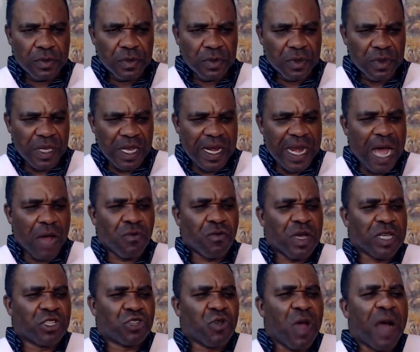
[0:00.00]
The
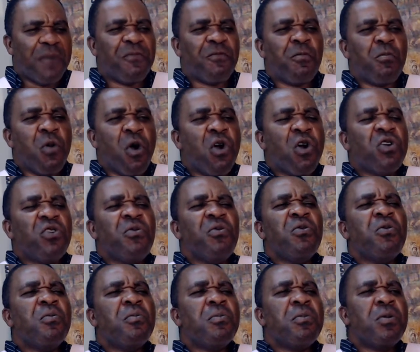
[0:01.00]
language you have more.
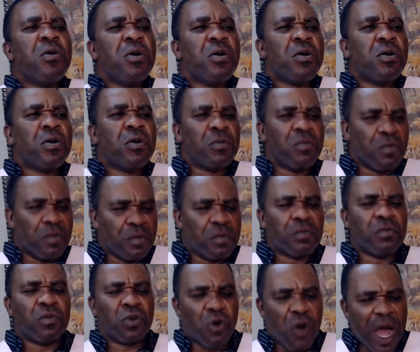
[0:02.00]
Mm
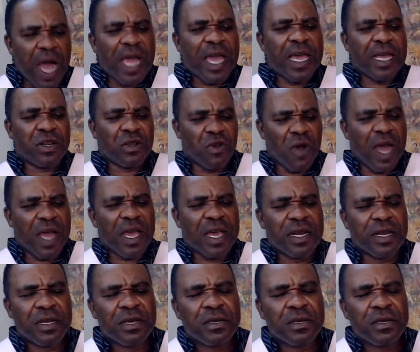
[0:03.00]
-hmm. Go ahead. Go ahead.